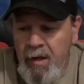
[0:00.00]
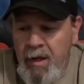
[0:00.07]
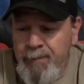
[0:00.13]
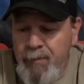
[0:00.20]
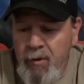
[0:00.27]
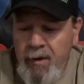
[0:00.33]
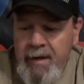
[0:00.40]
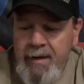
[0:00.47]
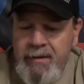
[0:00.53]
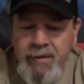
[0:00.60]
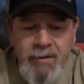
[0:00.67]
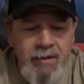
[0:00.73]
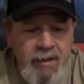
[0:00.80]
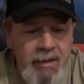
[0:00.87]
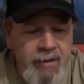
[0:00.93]

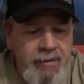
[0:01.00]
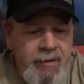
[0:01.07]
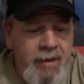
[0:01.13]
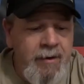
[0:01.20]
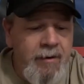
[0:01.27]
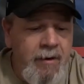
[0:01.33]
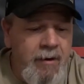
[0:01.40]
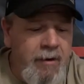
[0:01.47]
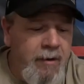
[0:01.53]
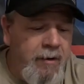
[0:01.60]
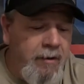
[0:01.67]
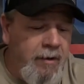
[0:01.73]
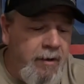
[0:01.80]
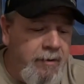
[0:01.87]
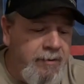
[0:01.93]
Upgrades, there
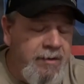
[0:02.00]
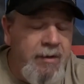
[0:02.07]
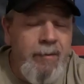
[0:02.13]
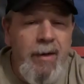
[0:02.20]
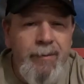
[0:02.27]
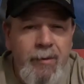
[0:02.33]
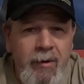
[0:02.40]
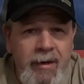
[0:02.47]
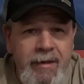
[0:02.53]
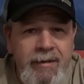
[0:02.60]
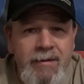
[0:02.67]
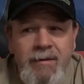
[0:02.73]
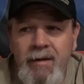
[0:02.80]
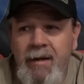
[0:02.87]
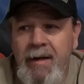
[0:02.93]
are some
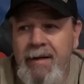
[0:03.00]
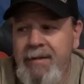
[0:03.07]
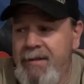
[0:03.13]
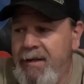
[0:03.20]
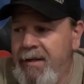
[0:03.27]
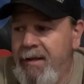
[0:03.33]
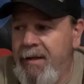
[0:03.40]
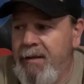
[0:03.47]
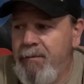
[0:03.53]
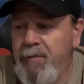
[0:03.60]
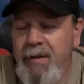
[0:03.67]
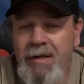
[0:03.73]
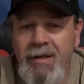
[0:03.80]
upgrades that I did